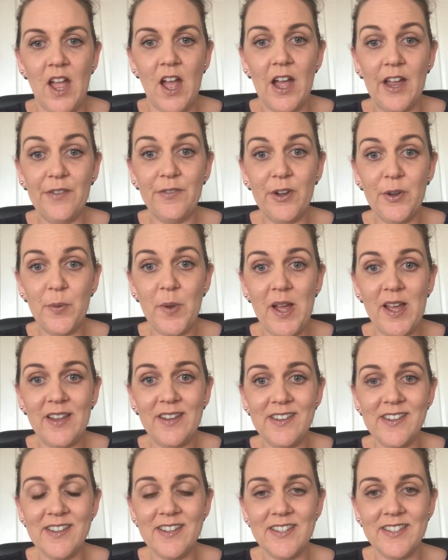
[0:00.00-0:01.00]
Hi
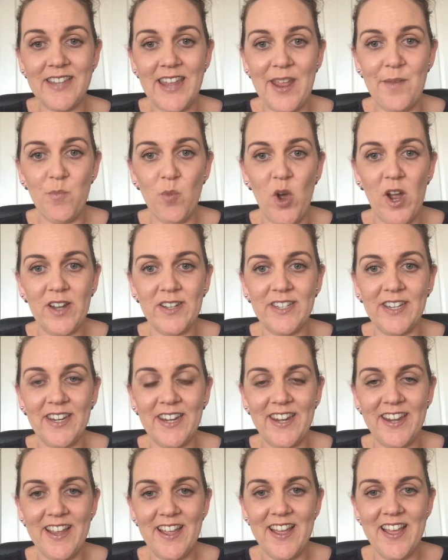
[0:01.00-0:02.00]
everyone, Sam Whiting
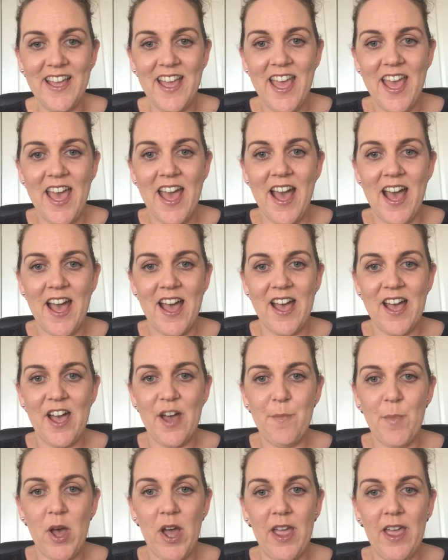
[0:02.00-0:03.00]
here.
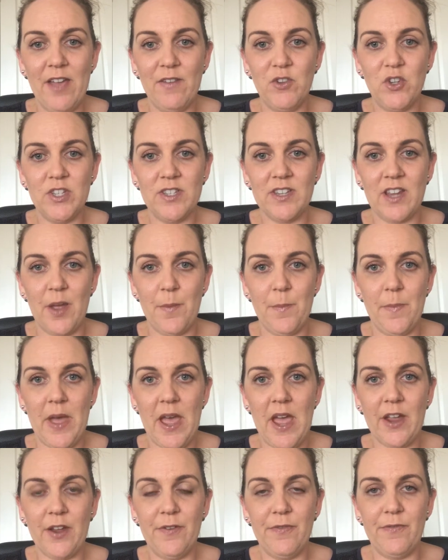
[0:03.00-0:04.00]
I have just come
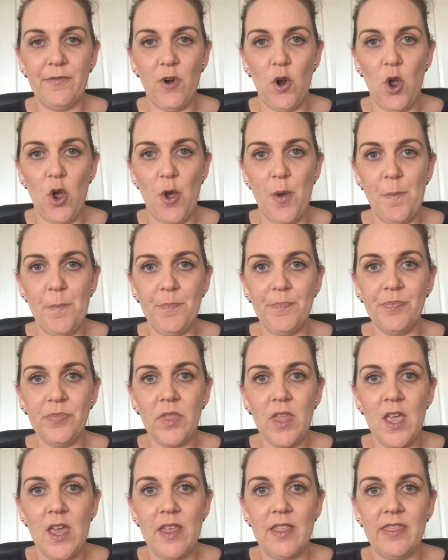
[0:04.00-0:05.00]
back from
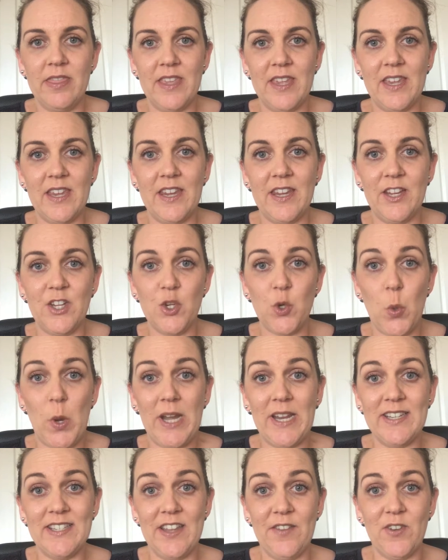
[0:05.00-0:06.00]
the
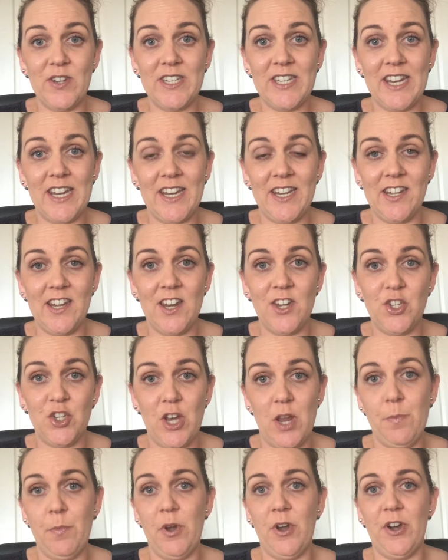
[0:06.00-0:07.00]
2017
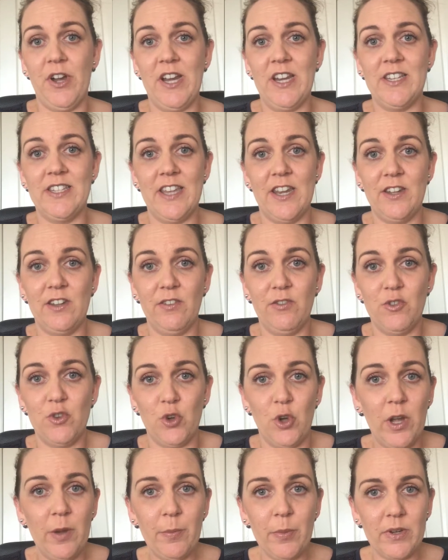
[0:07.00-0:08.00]
Jamberry incentive
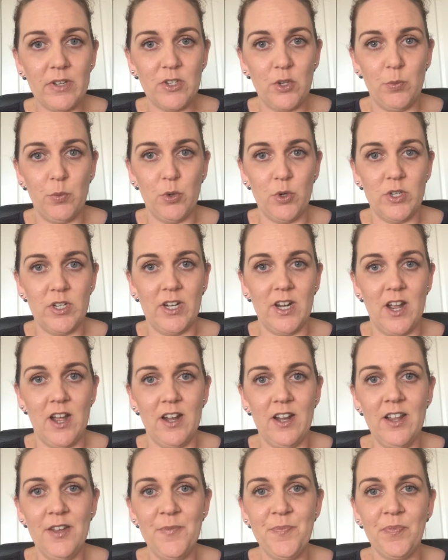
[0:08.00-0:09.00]
trip to Punta
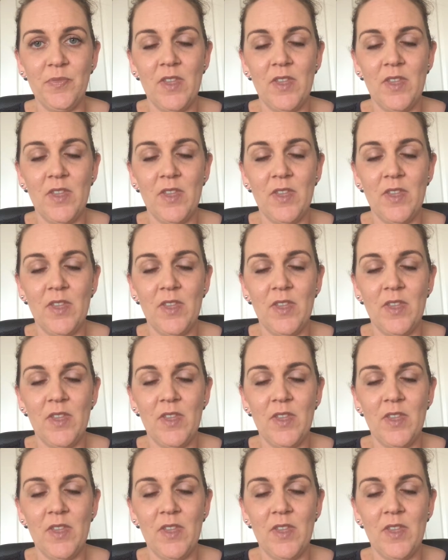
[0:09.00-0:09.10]
Cana,